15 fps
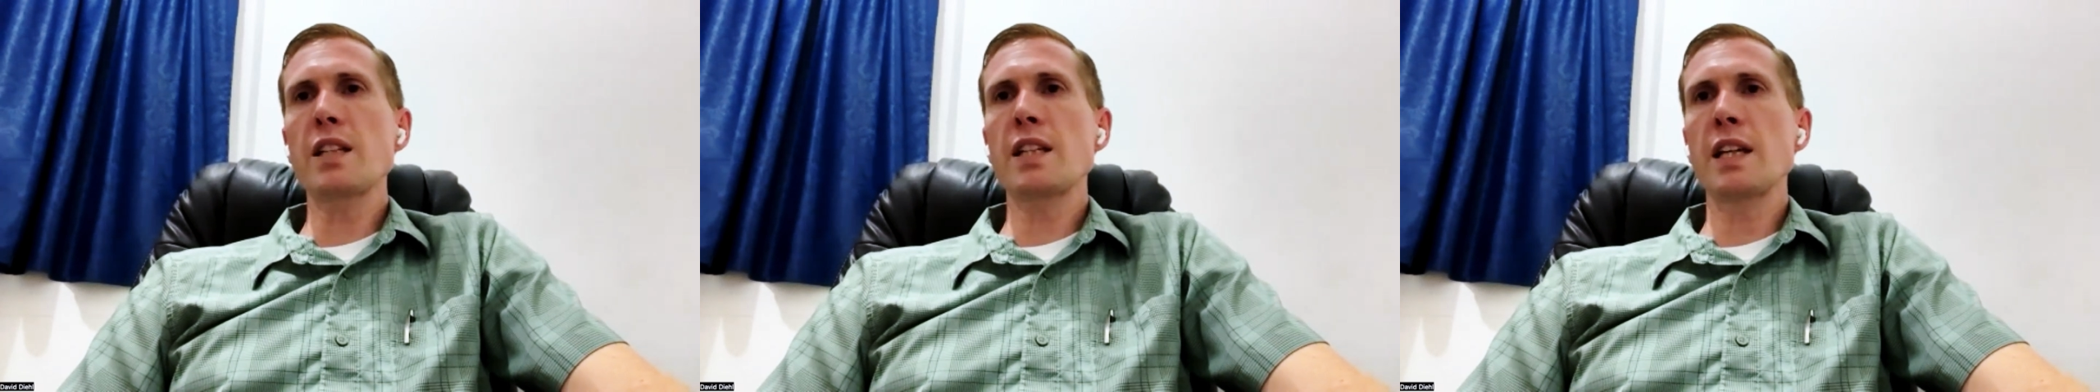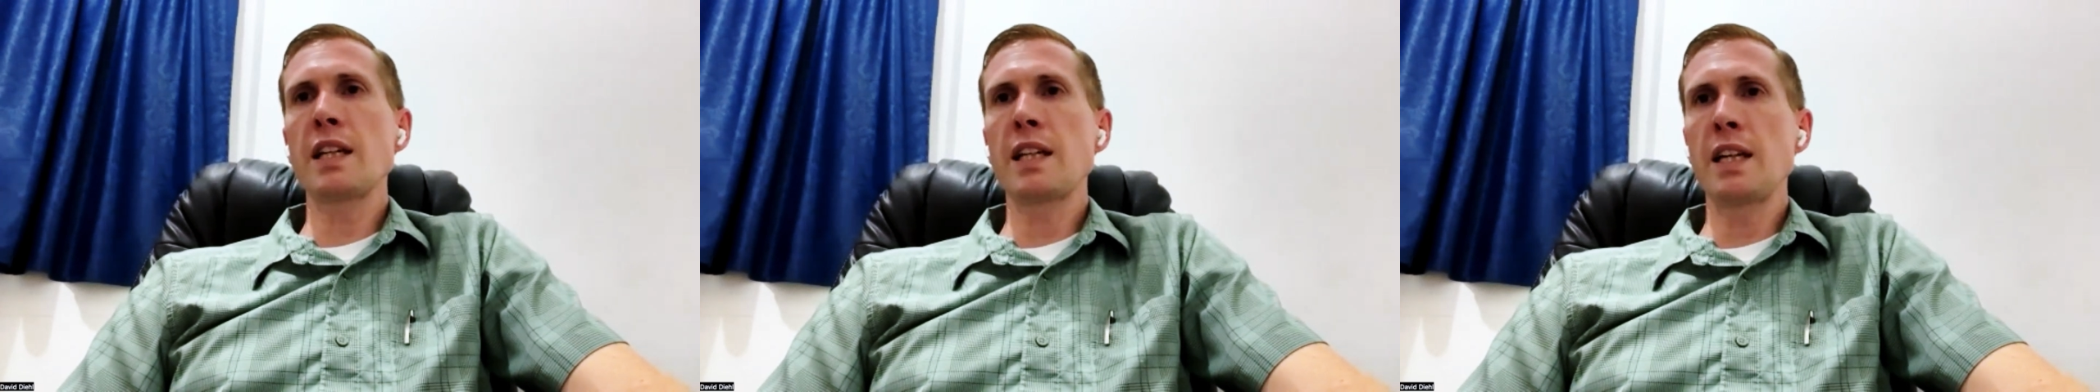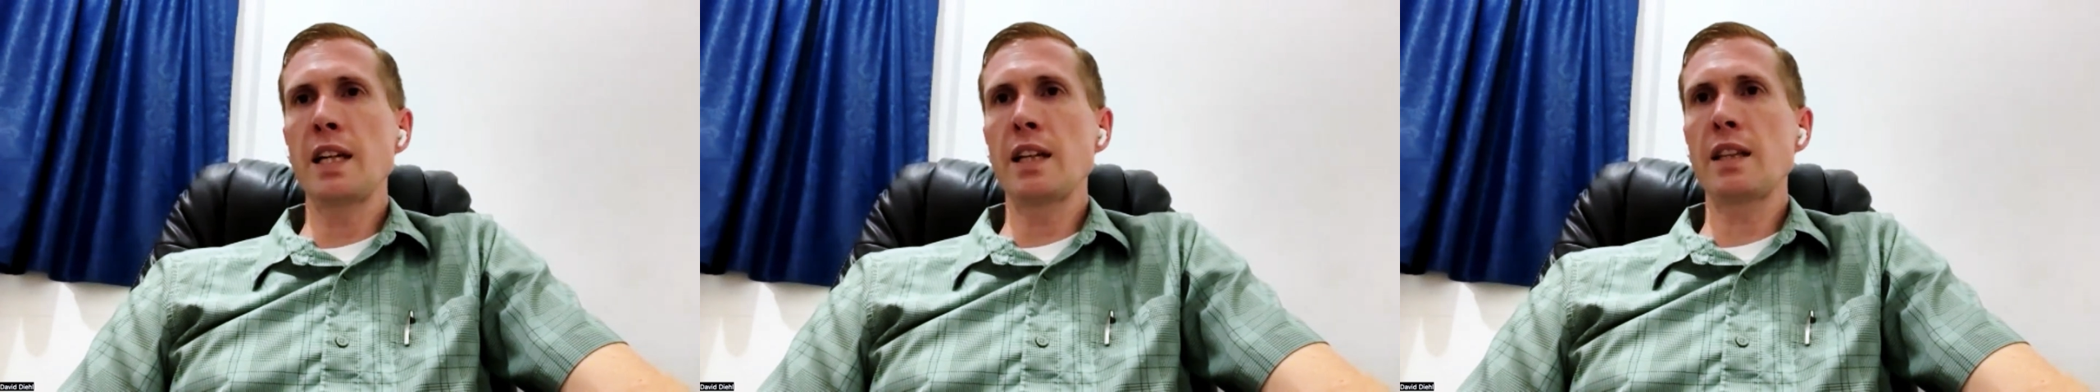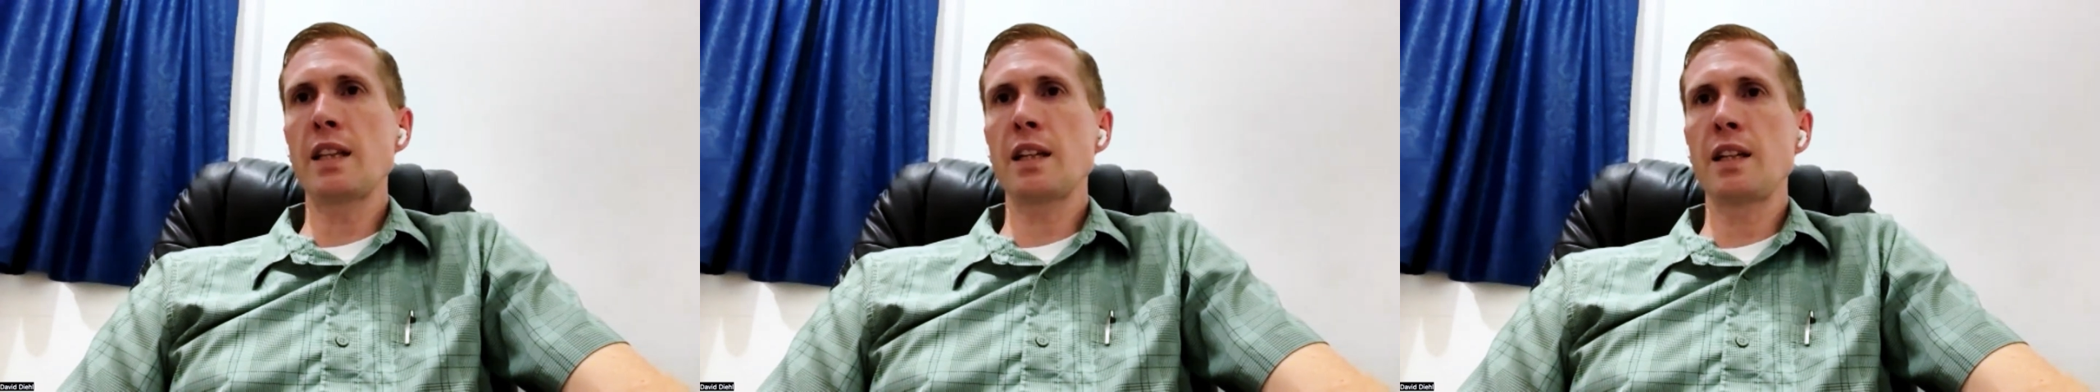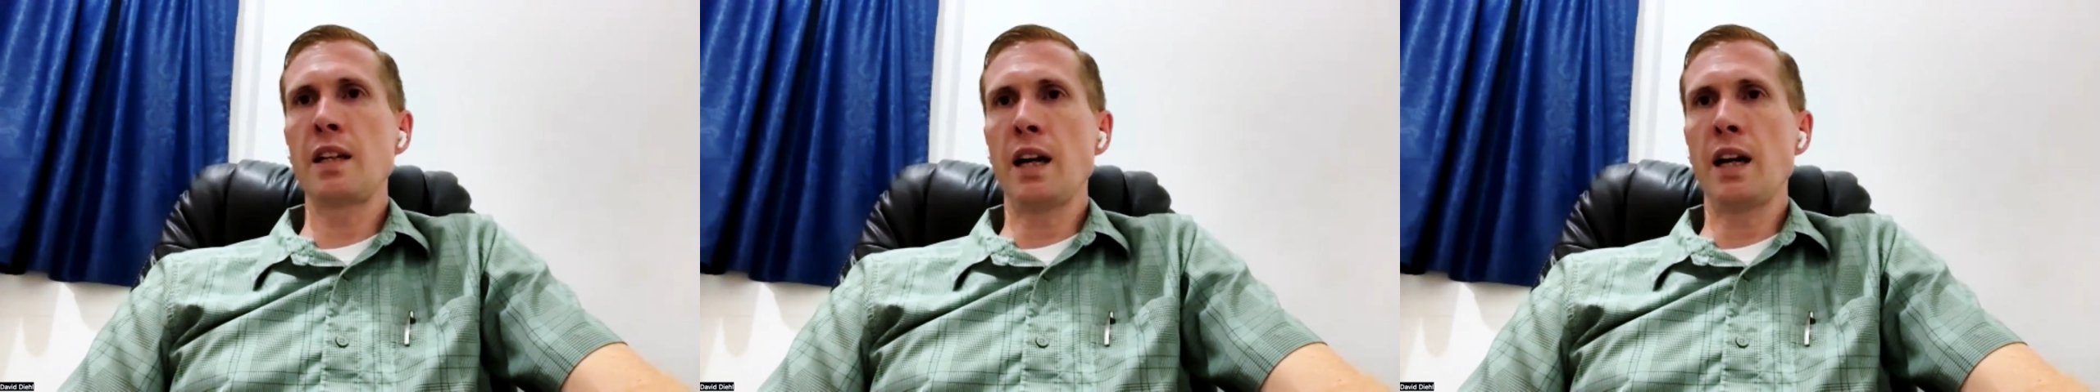to get the
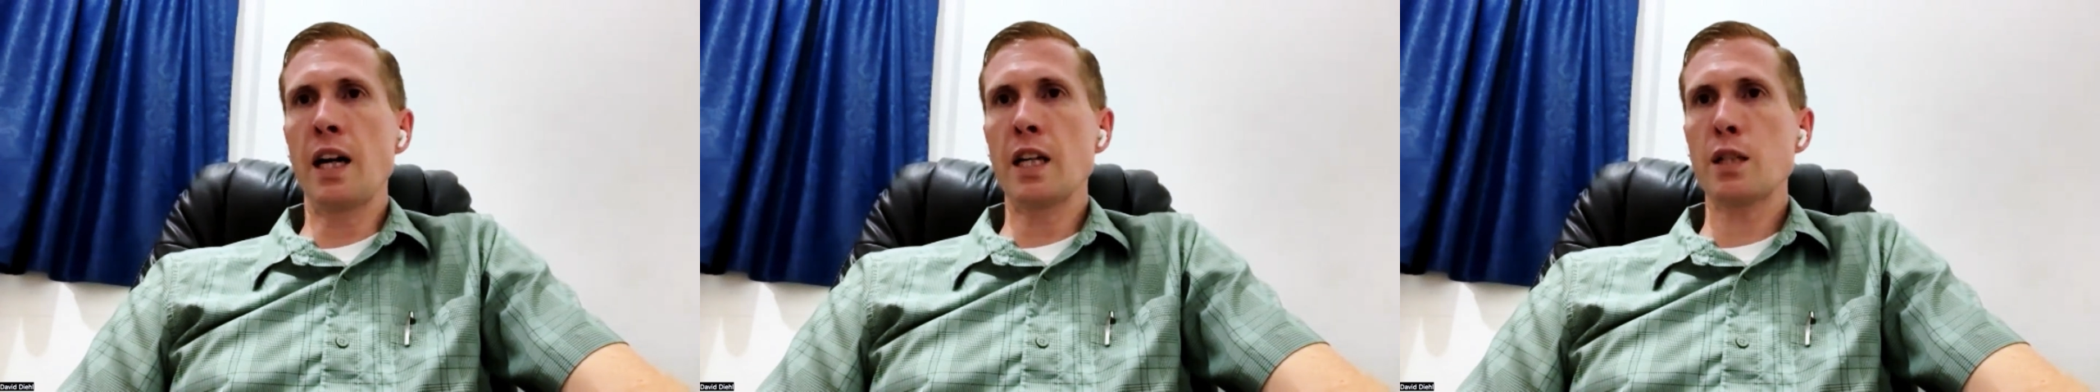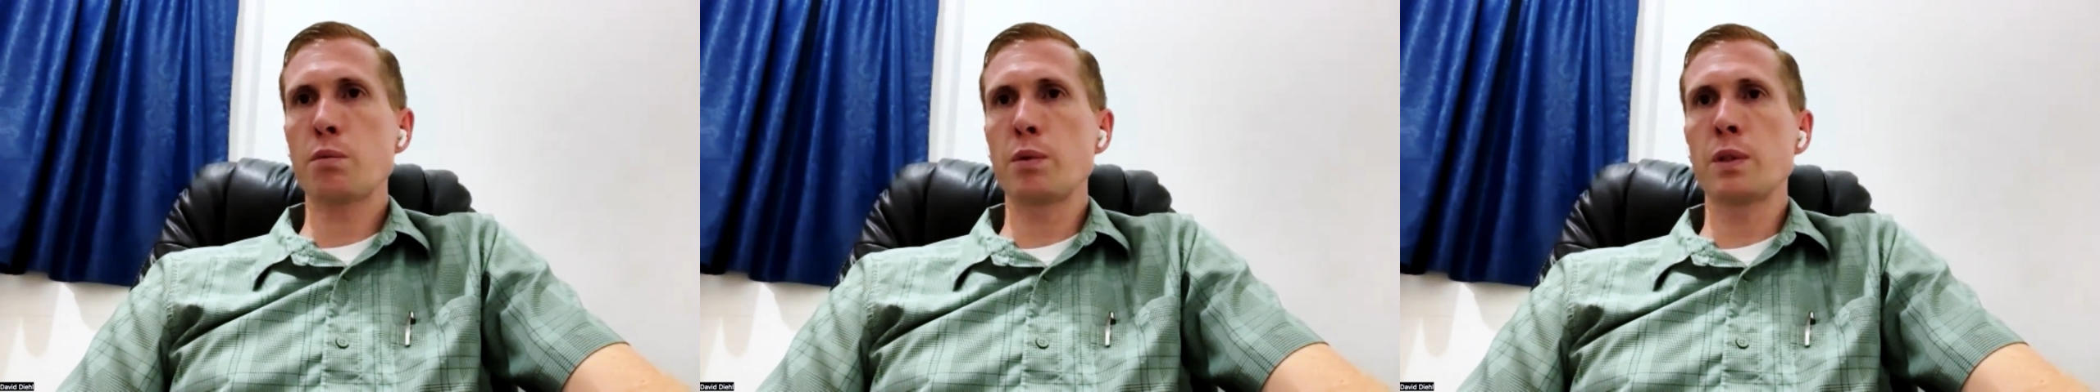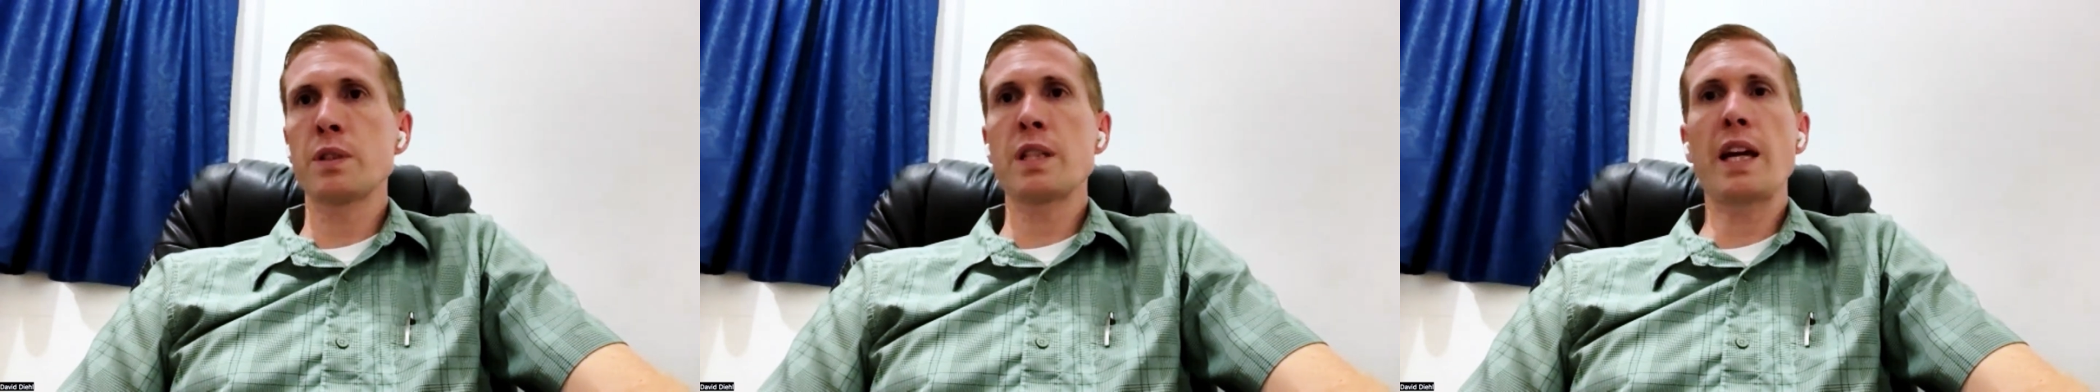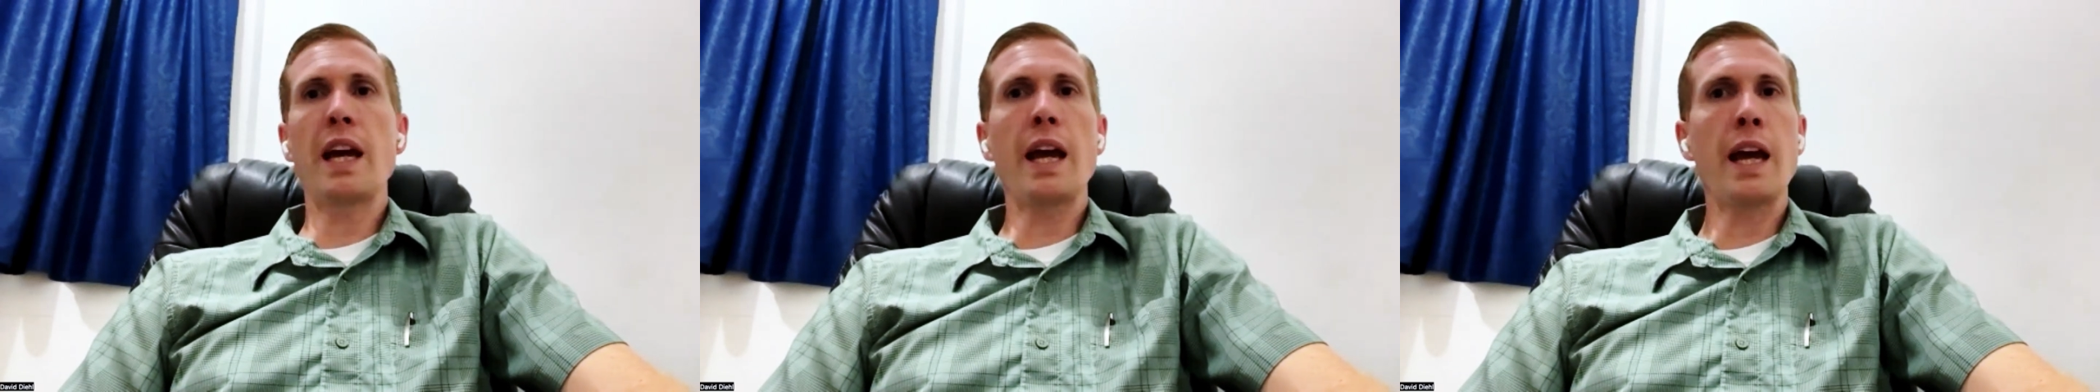gospel to